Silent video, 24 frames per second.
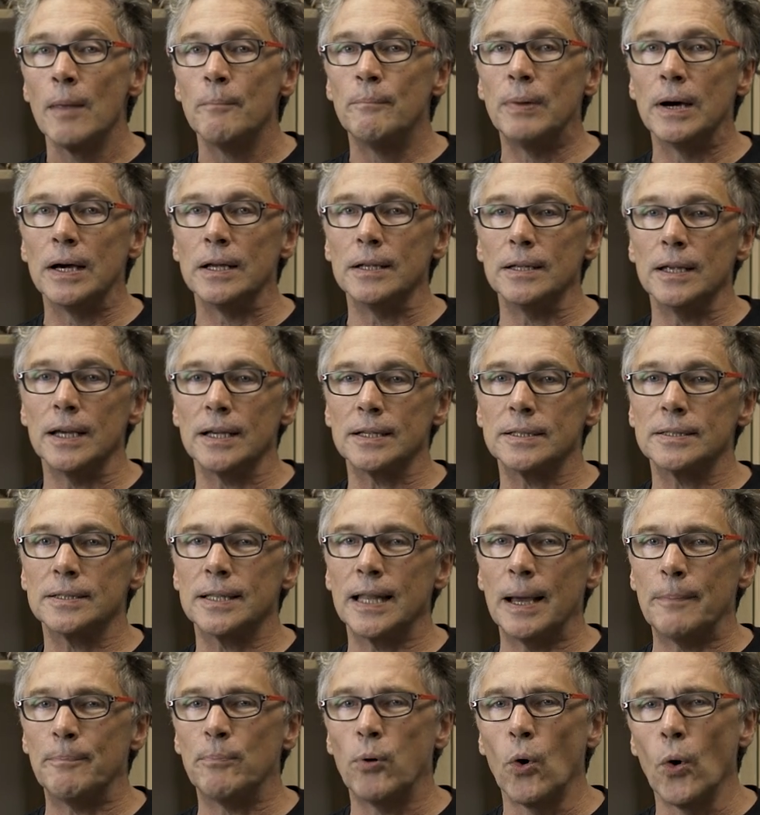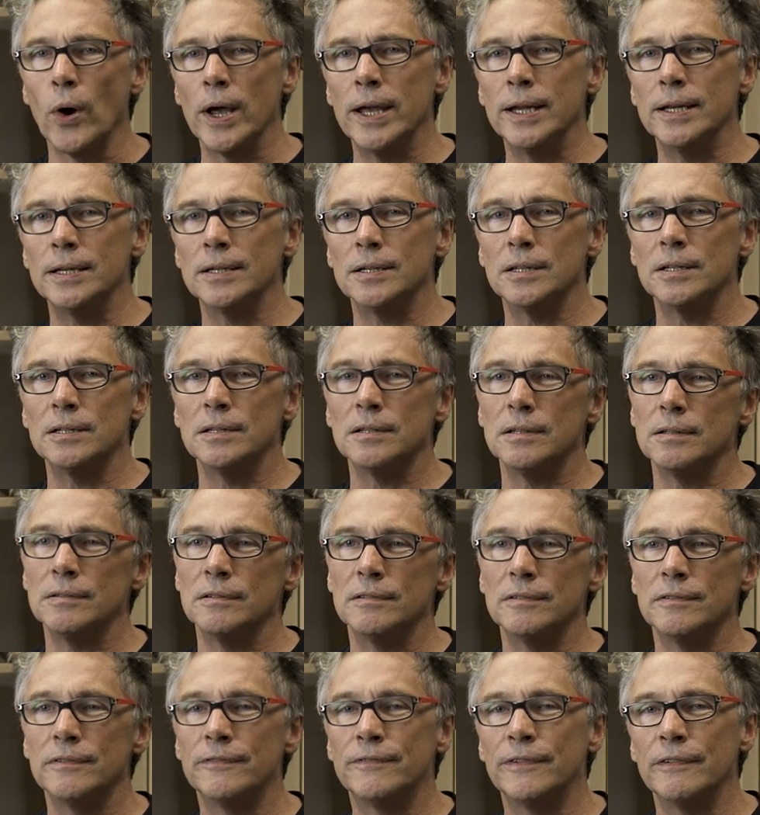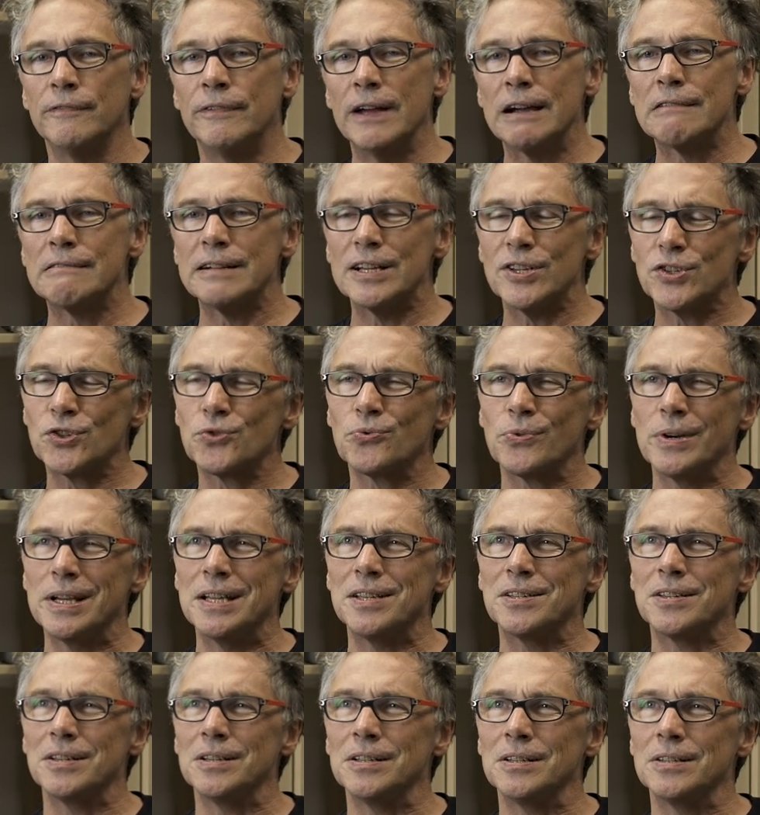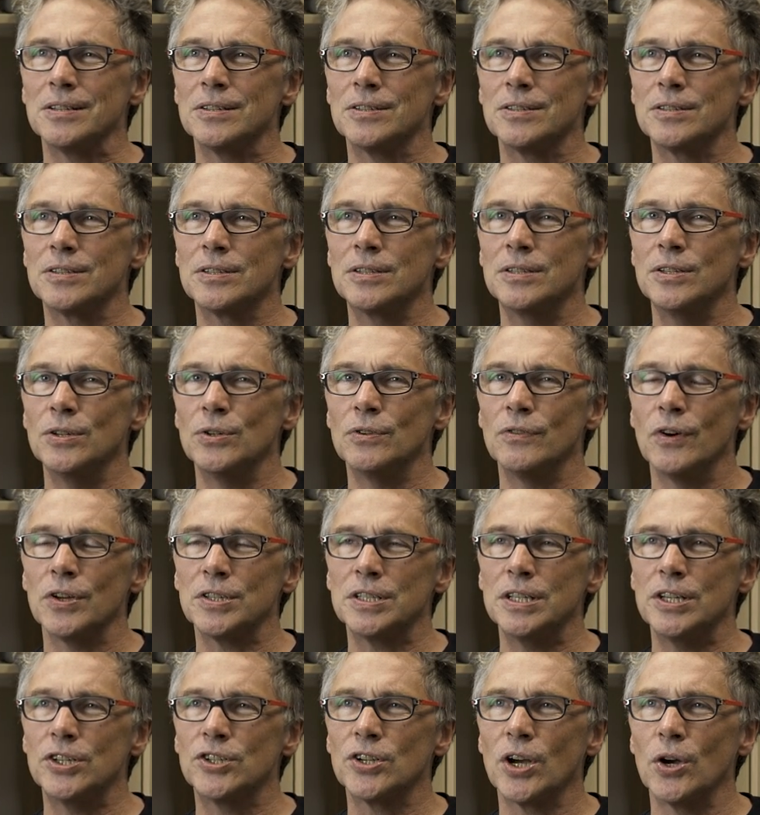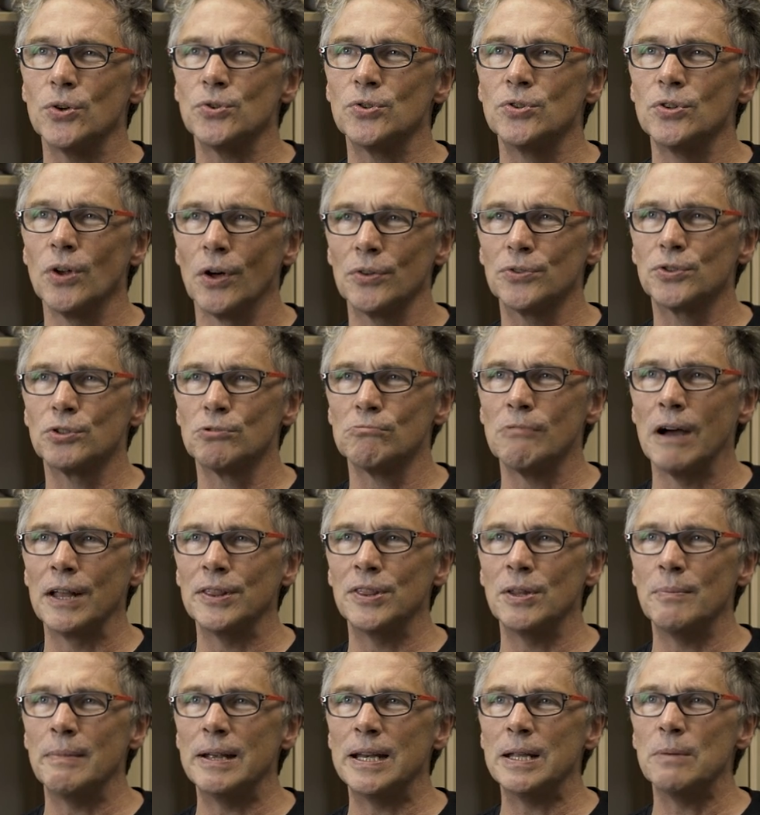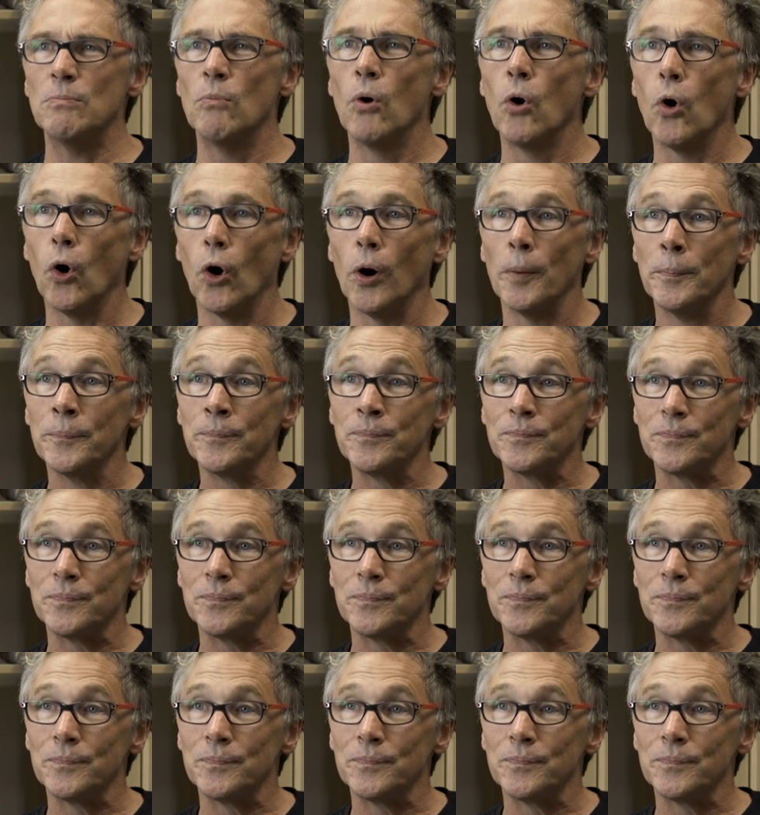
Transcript: But at that point, for various reasons, the university chose not to run them anymore.